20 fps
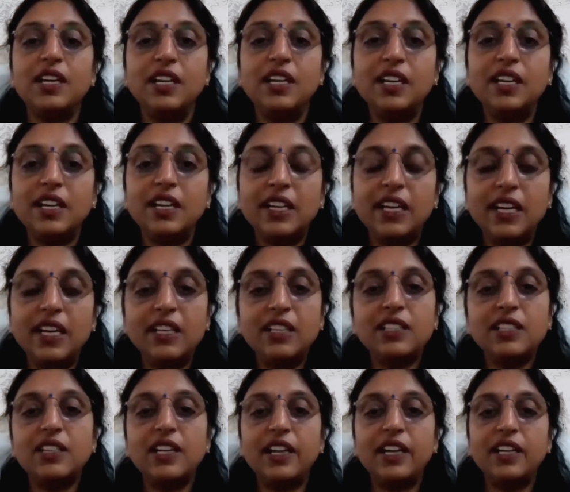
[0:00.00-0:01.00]
In a
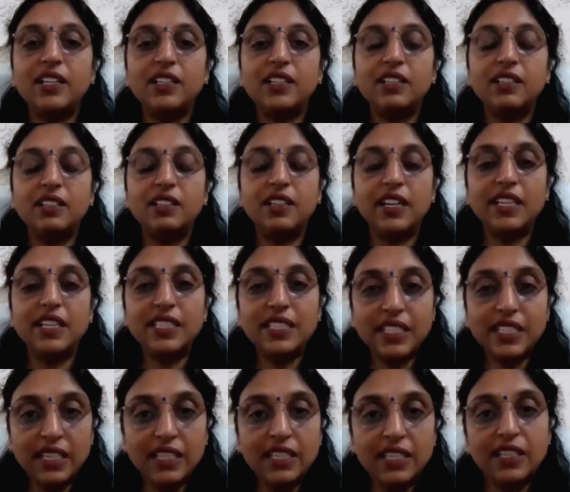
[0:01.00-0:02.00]
case like a
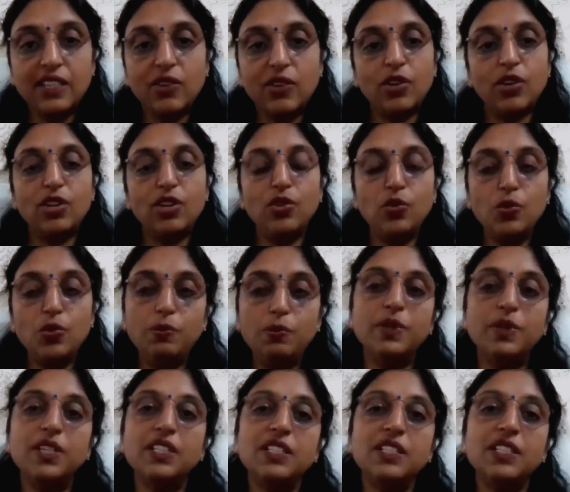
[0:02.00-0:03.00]
SLE or a
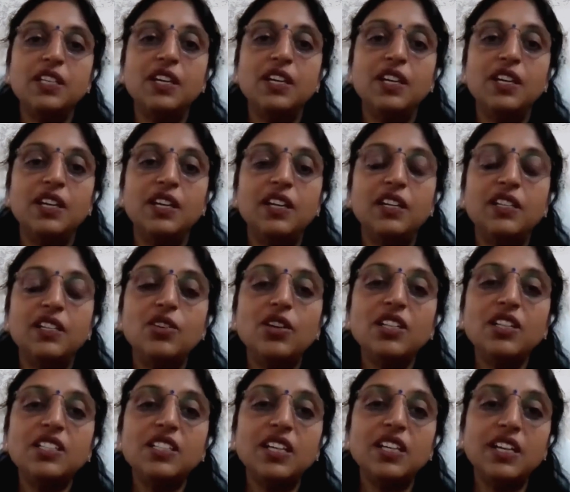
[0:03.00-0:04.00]
lupus, it is
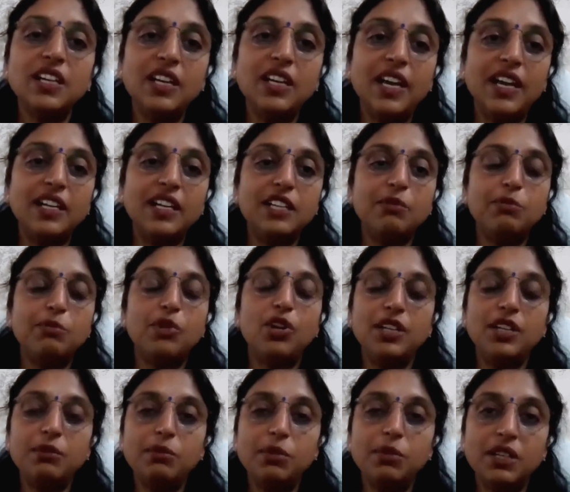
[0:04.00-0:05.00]
not a single
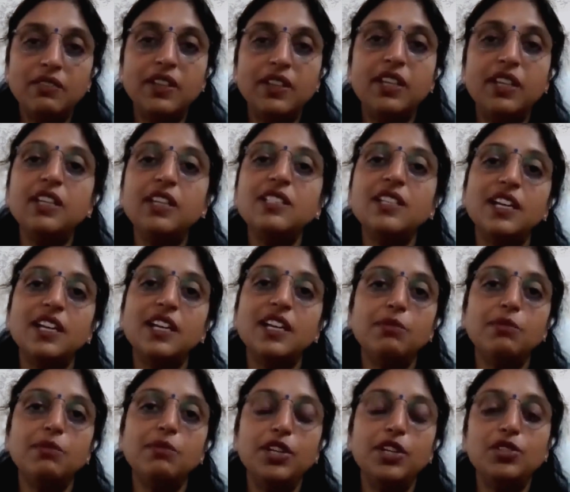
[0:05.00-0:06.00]
antibody, but various
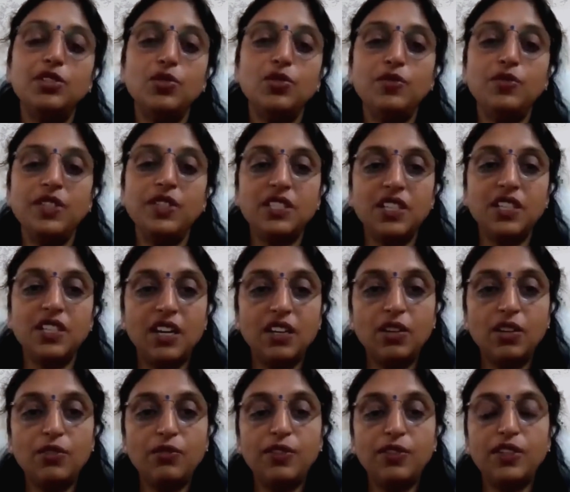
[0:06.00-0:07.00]
antibodies. So we start
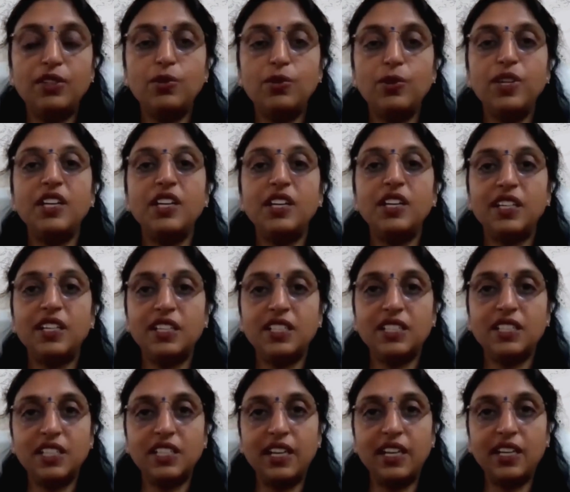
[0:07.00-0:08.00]
off with doing a
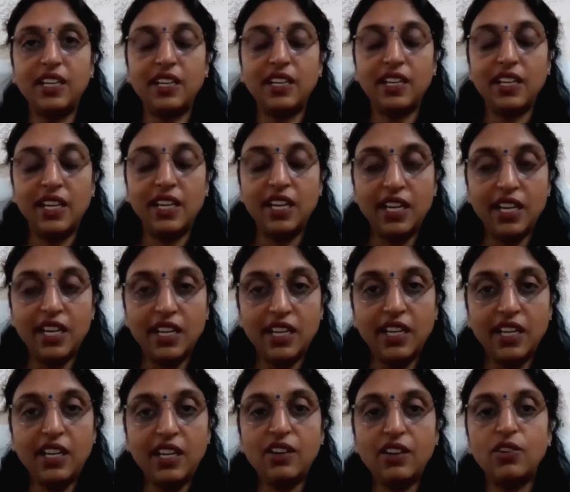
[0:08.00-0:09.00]
test like an
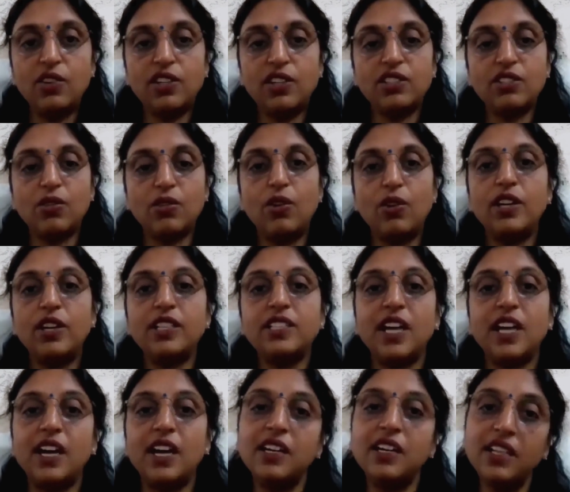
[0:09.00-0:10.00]
ANA, what's called
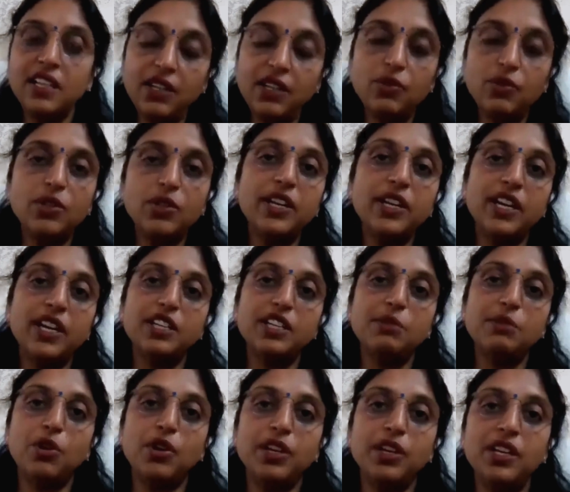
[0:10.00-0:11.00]
as anti-nuclear
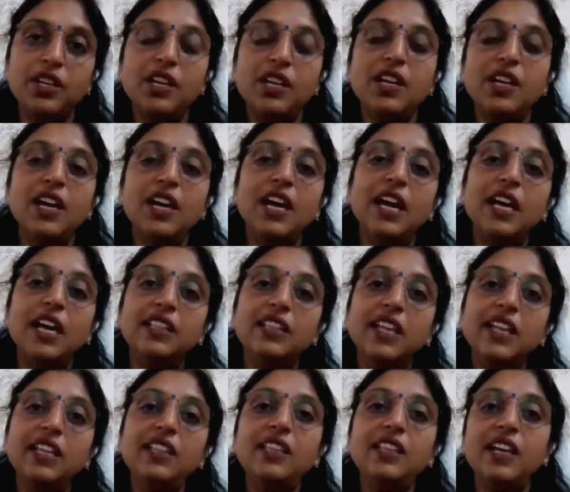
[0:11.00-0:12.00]
antibody.
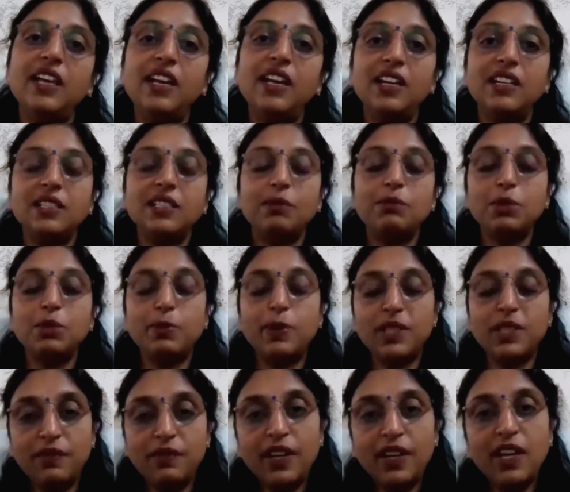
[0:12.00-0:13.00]
And then there are some
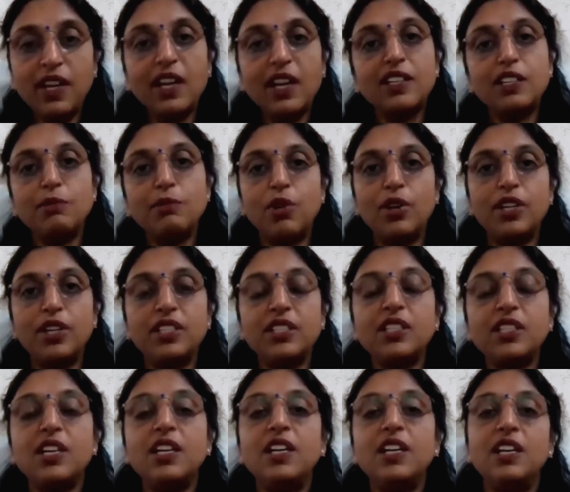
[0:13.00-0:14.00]
specific
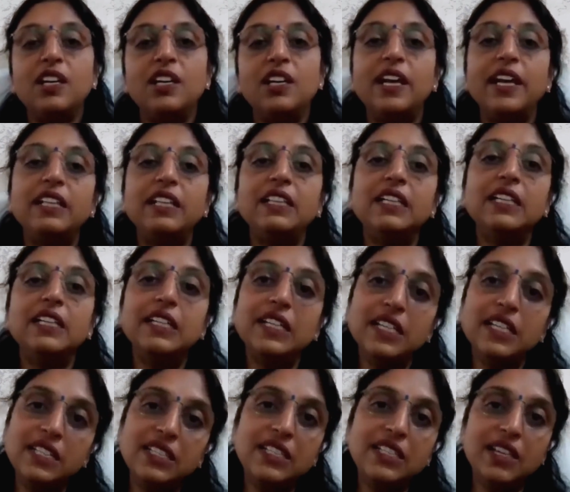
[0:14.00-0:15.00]
antibodies like the
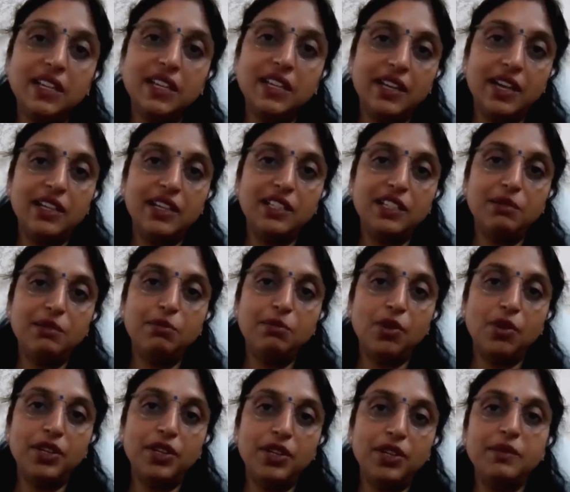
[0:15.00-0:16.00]
dsDNA
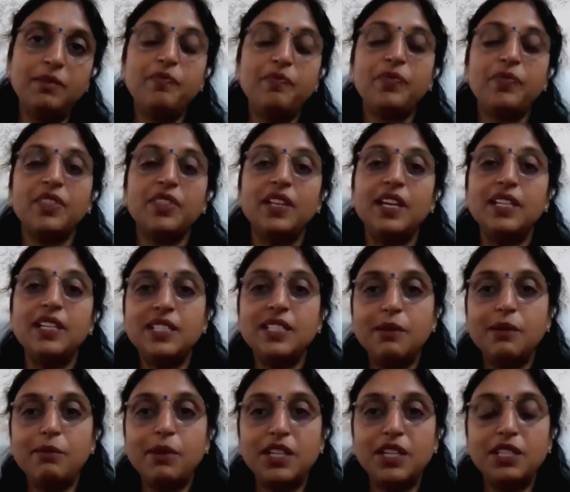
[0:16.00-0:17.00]
antibody,
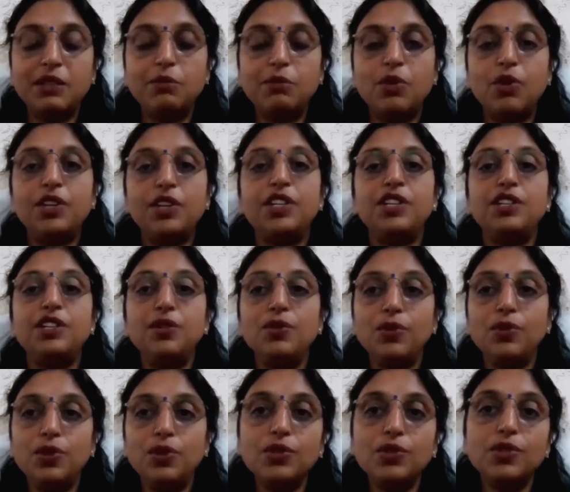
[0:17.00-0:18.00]
SM antibody,
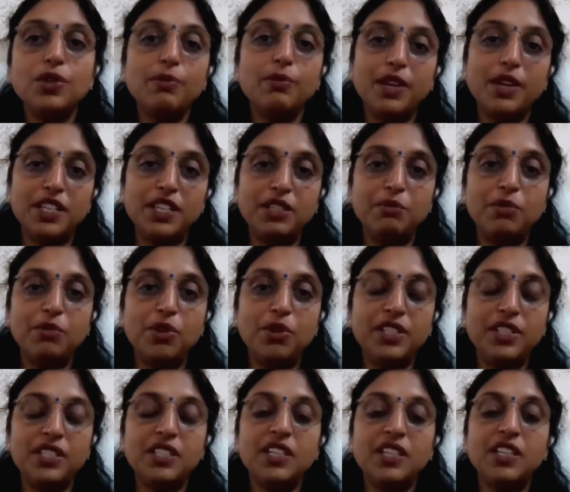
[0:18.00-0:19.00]
nucleosome
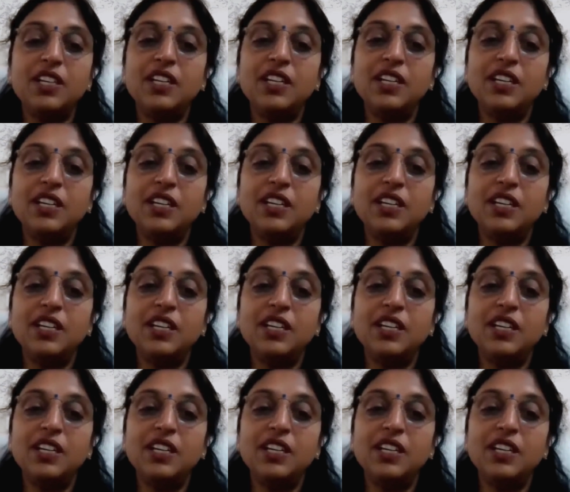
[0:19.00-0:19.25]
antibodies.